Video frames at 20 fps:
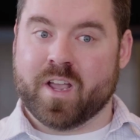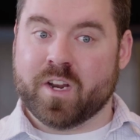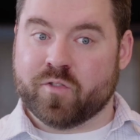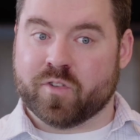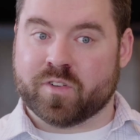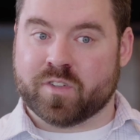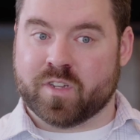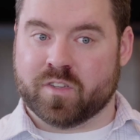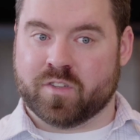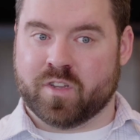
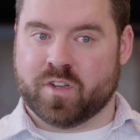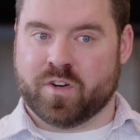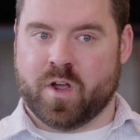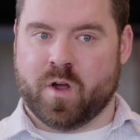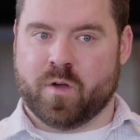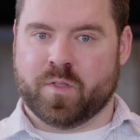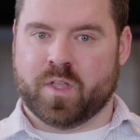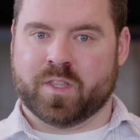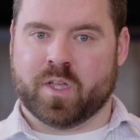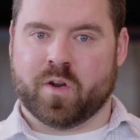interested to
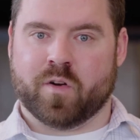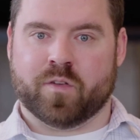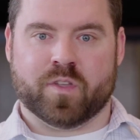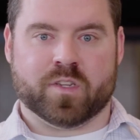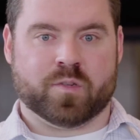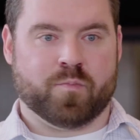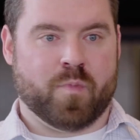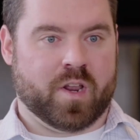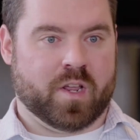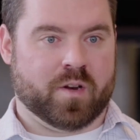know that there are
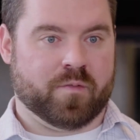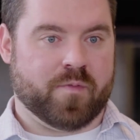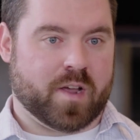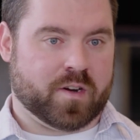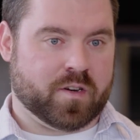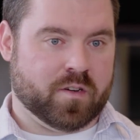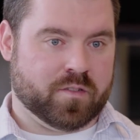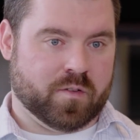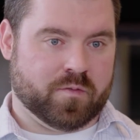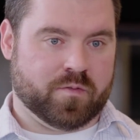this many
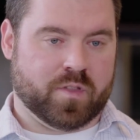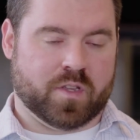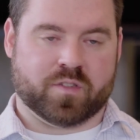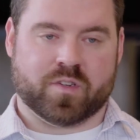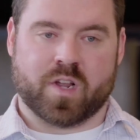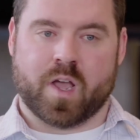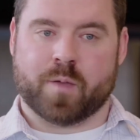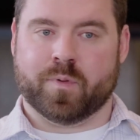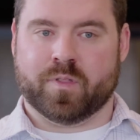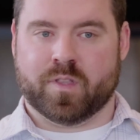infections of this
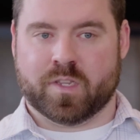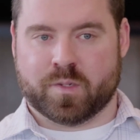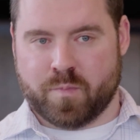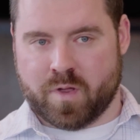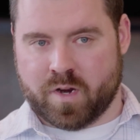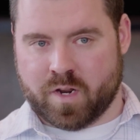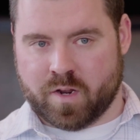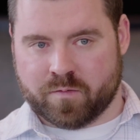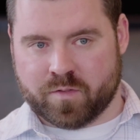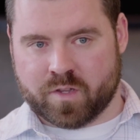type and this
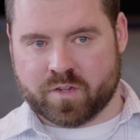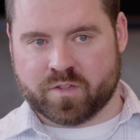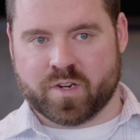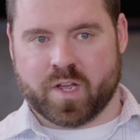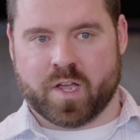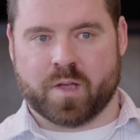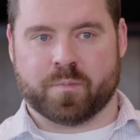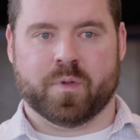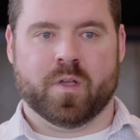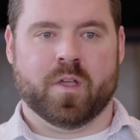many of this
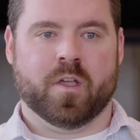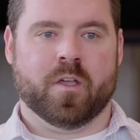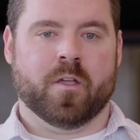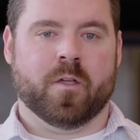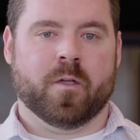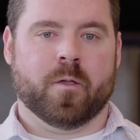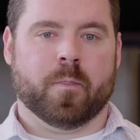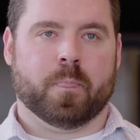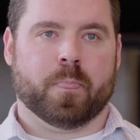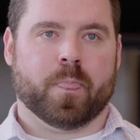type,
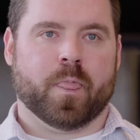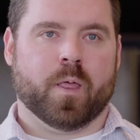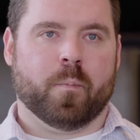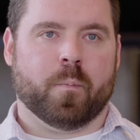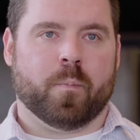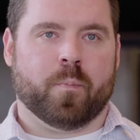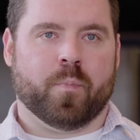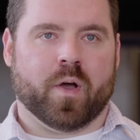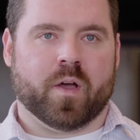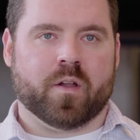
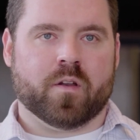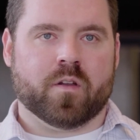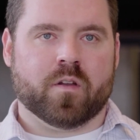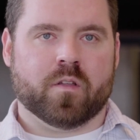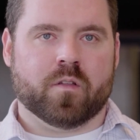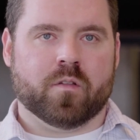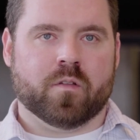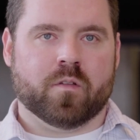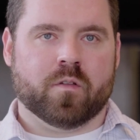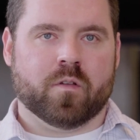but
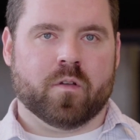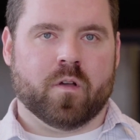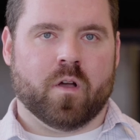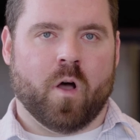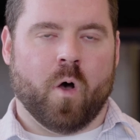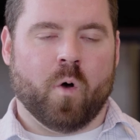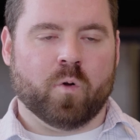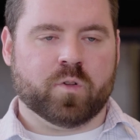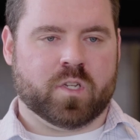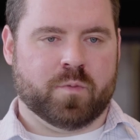
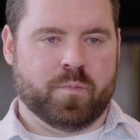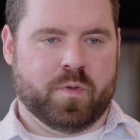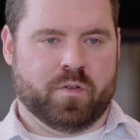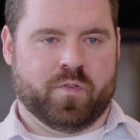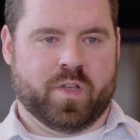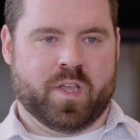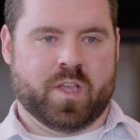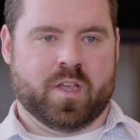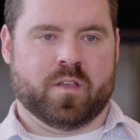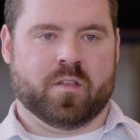
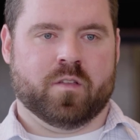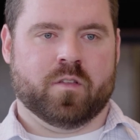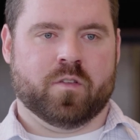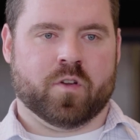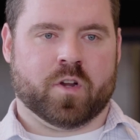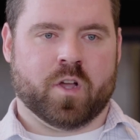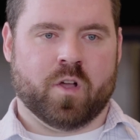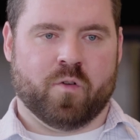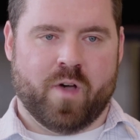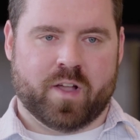ultimately,
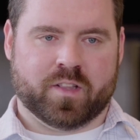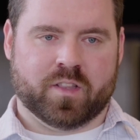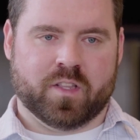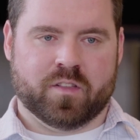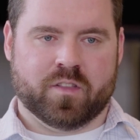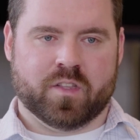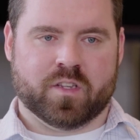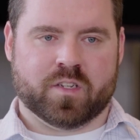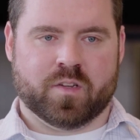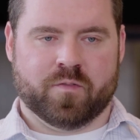you're
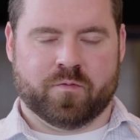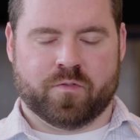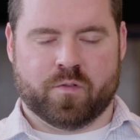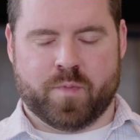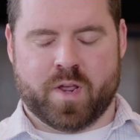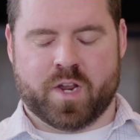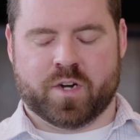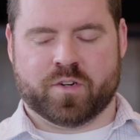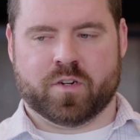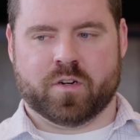collecting this
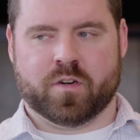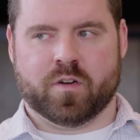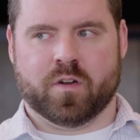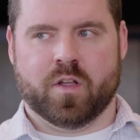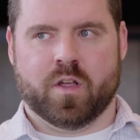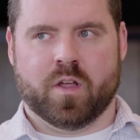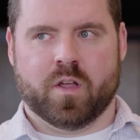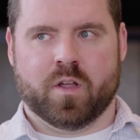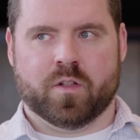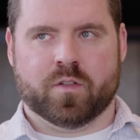information
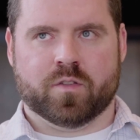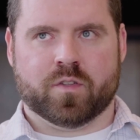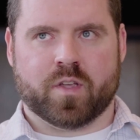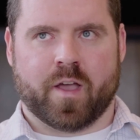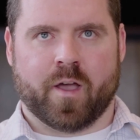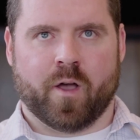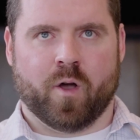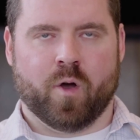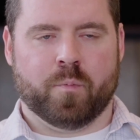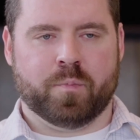to
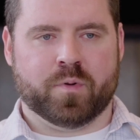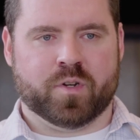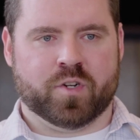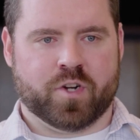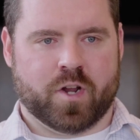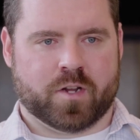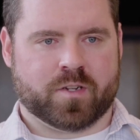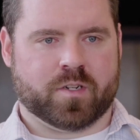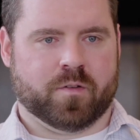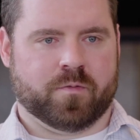help
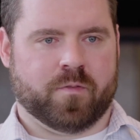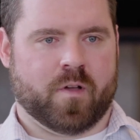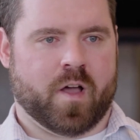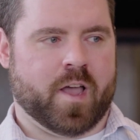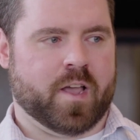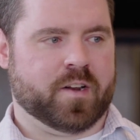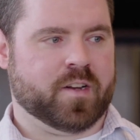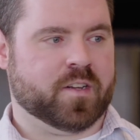justify a